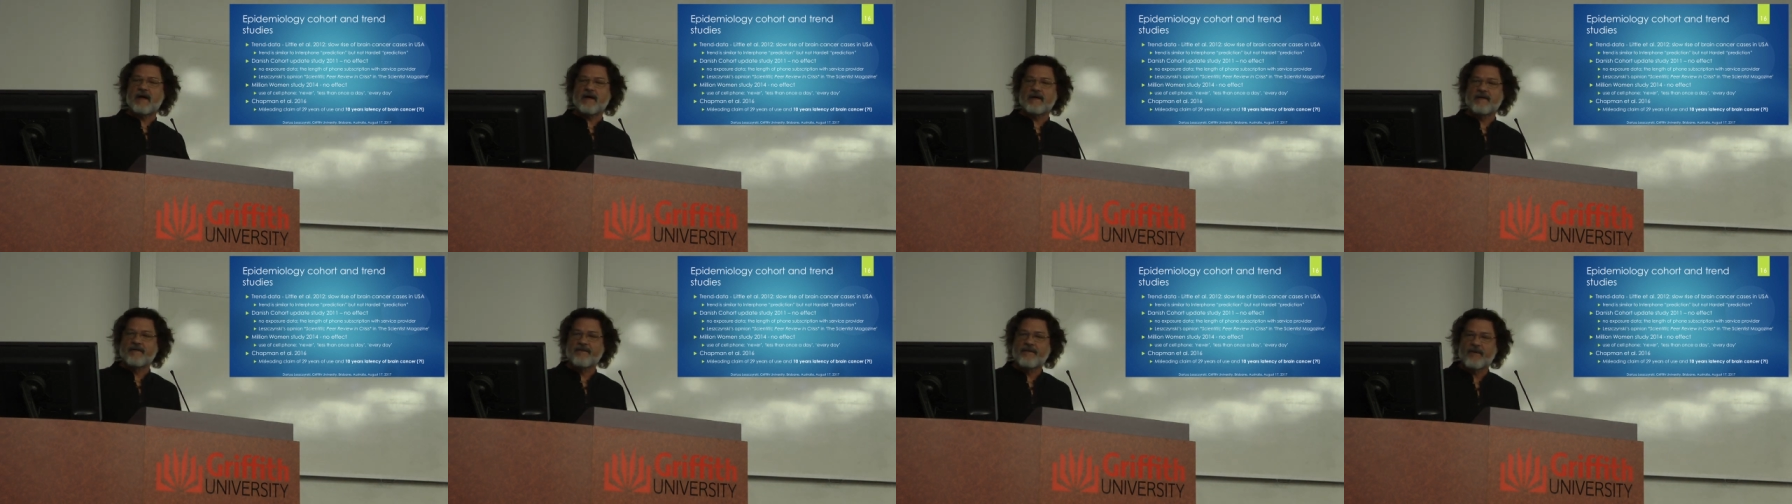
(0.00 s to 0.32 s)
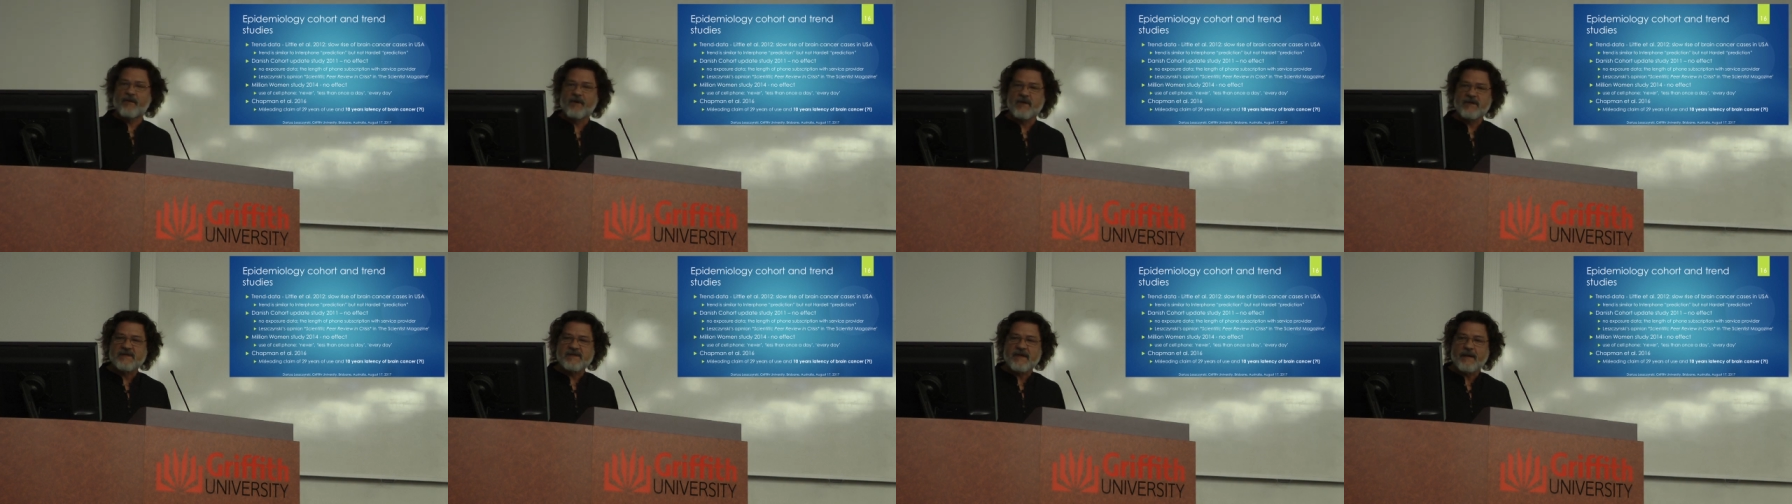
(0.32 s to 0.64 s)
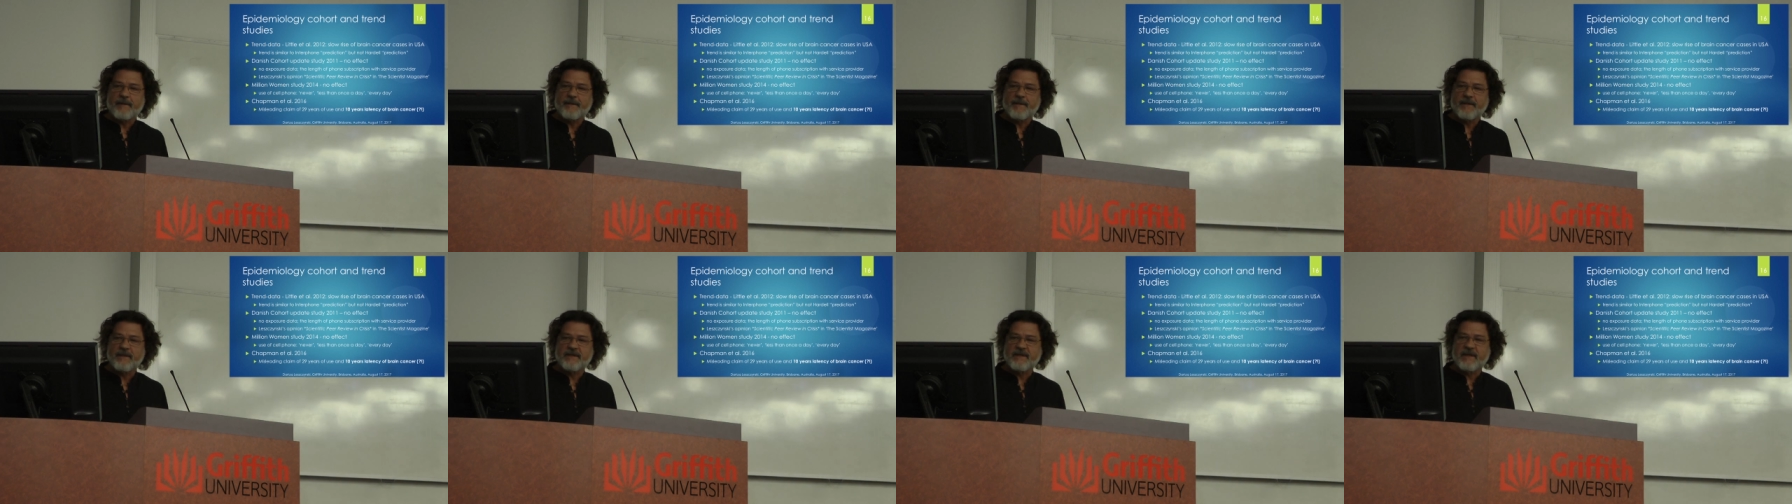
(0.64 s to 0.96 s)
Are, for
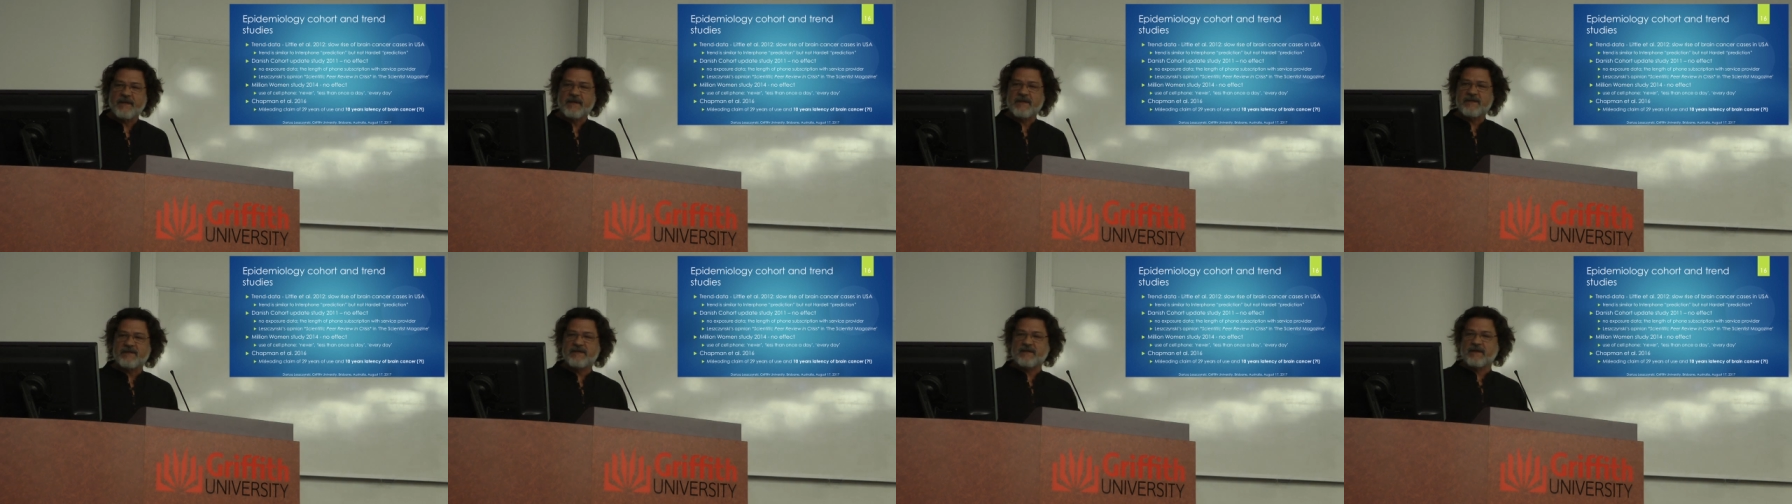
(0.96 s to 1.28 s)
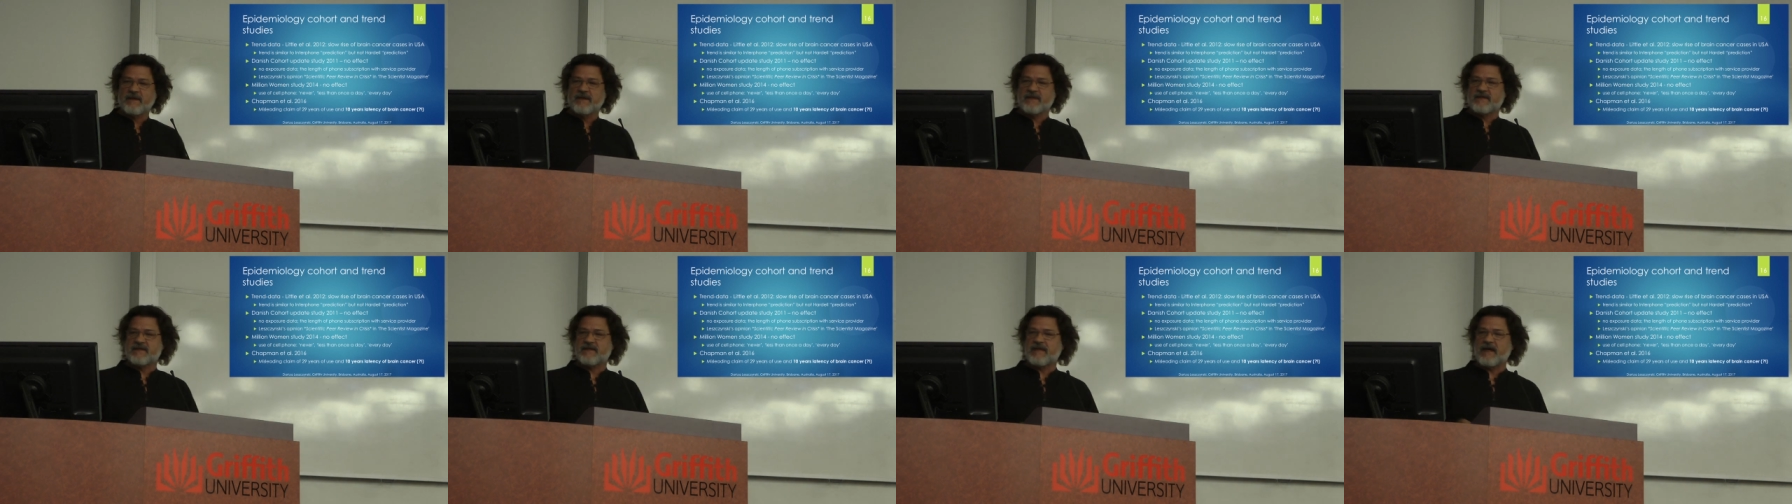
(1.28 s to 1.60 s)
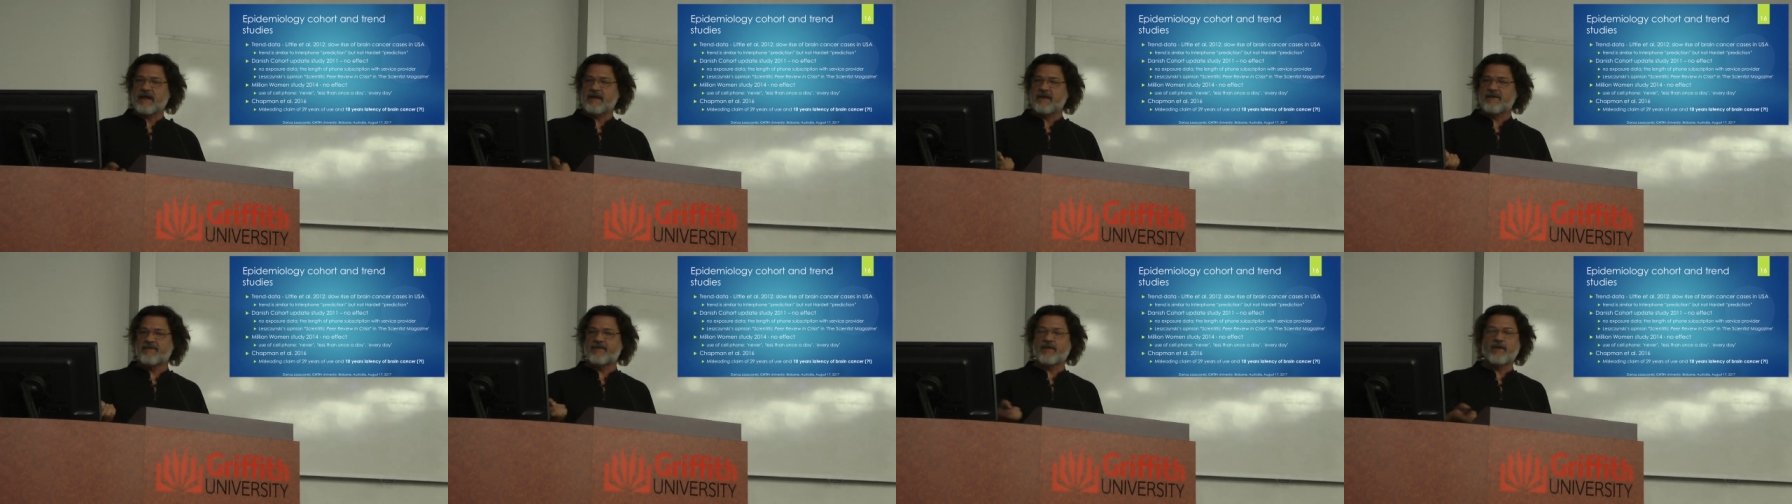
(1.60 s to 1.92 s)
example, there is
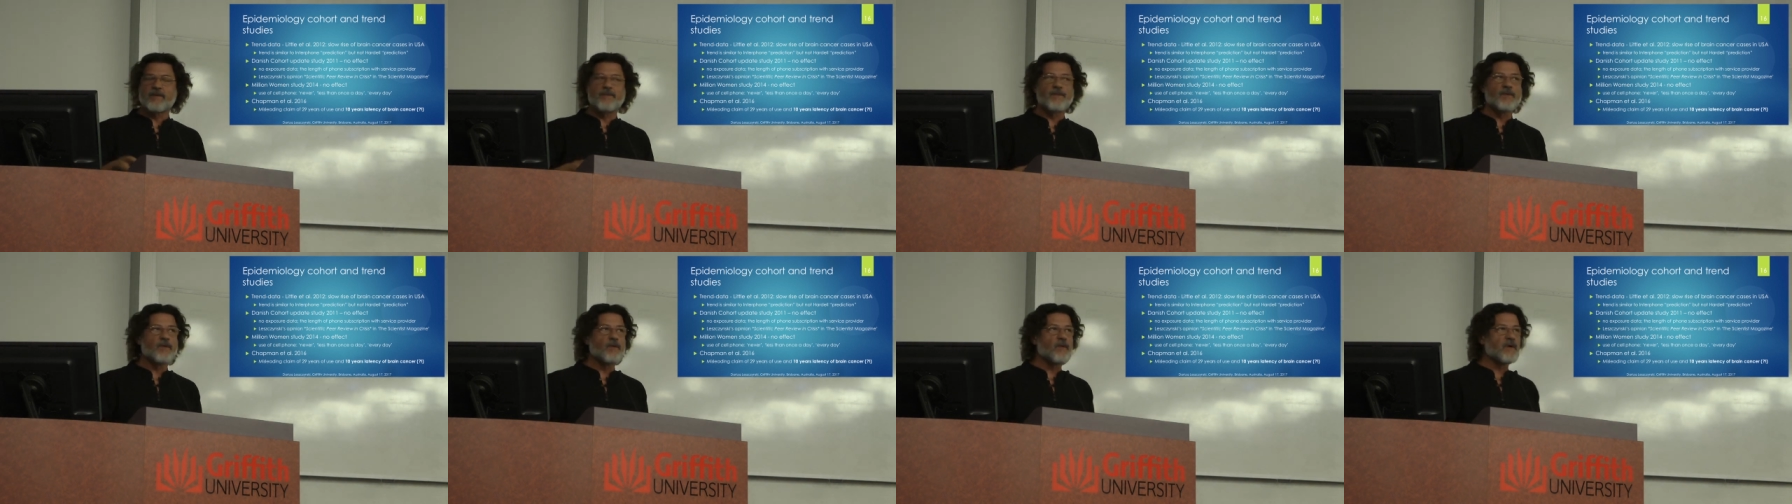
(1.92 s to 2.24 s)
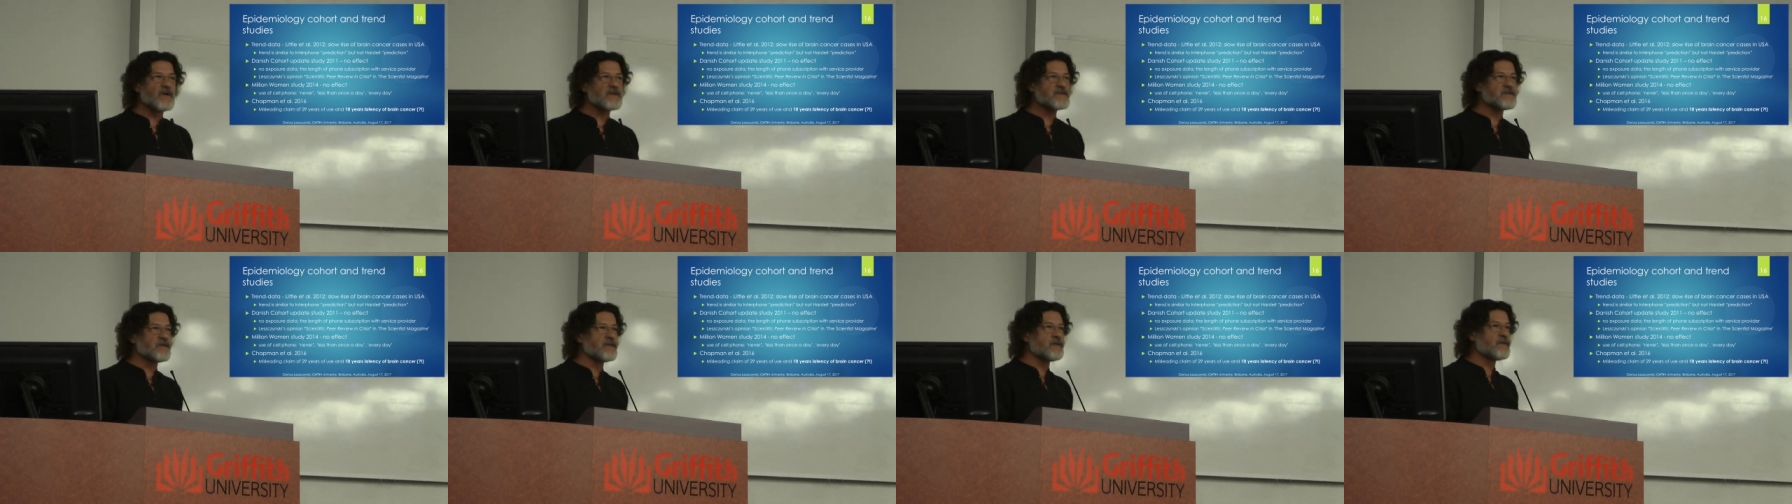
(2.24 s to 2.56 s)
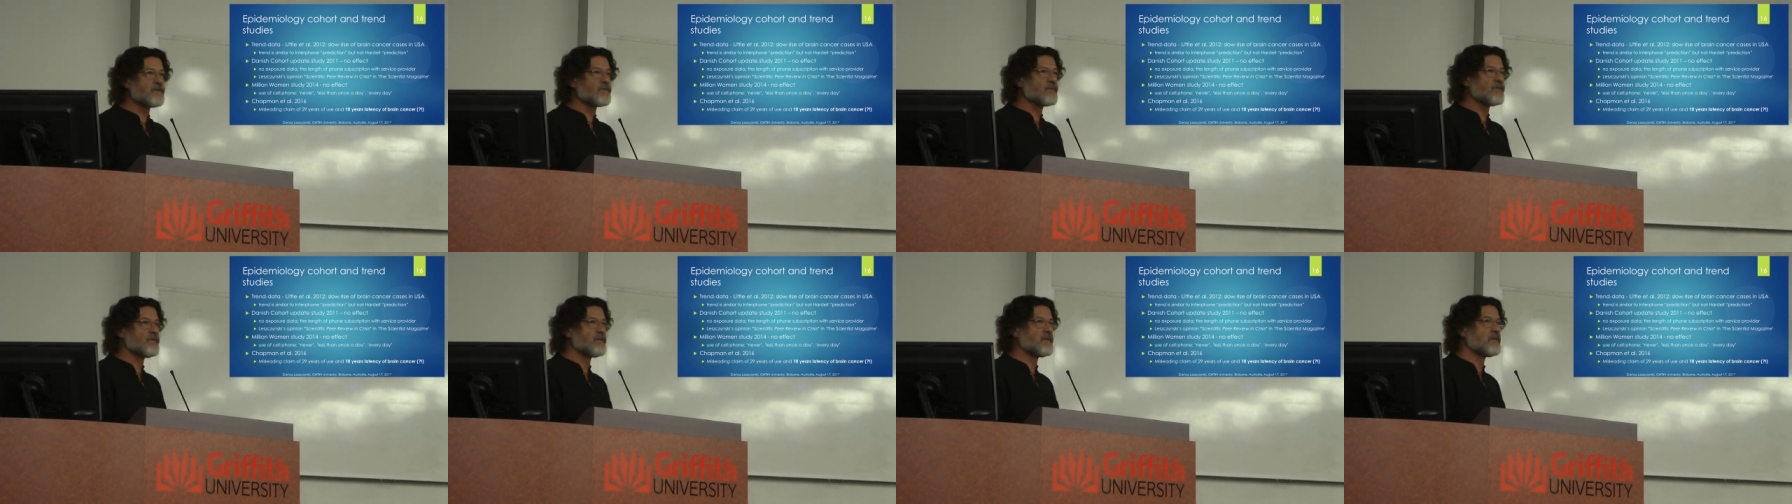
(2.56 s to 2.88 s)
a study from
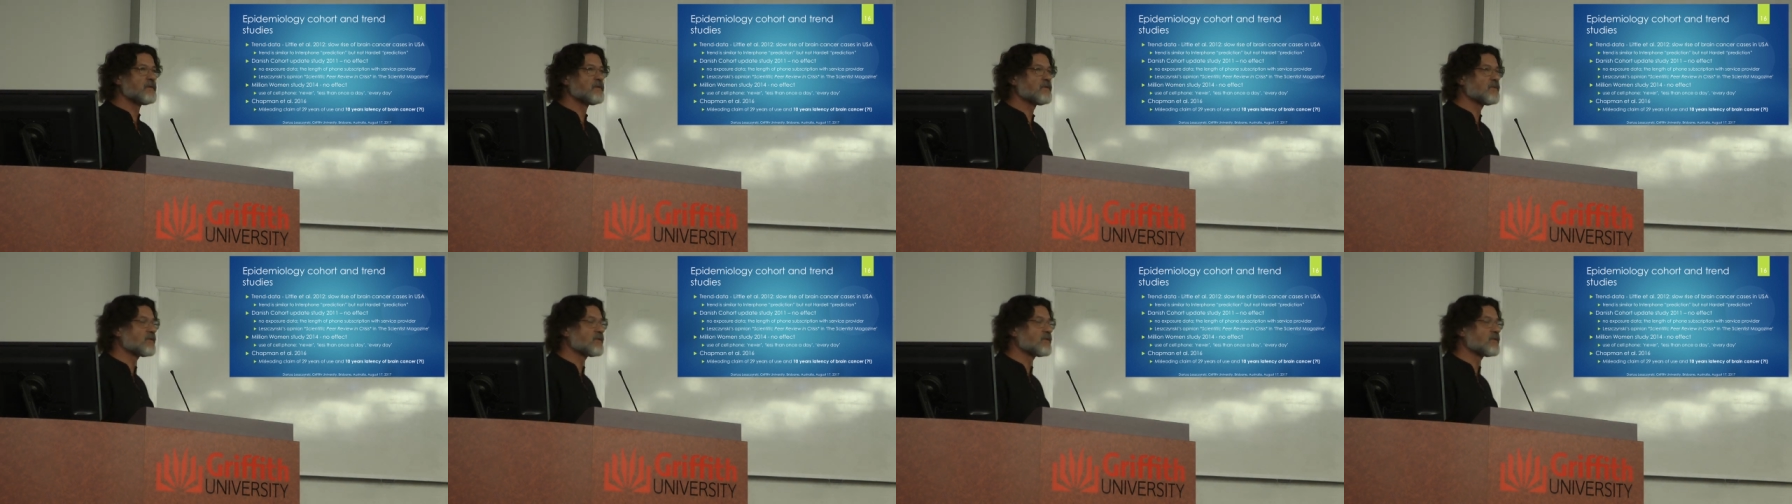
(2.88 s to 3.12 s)
US in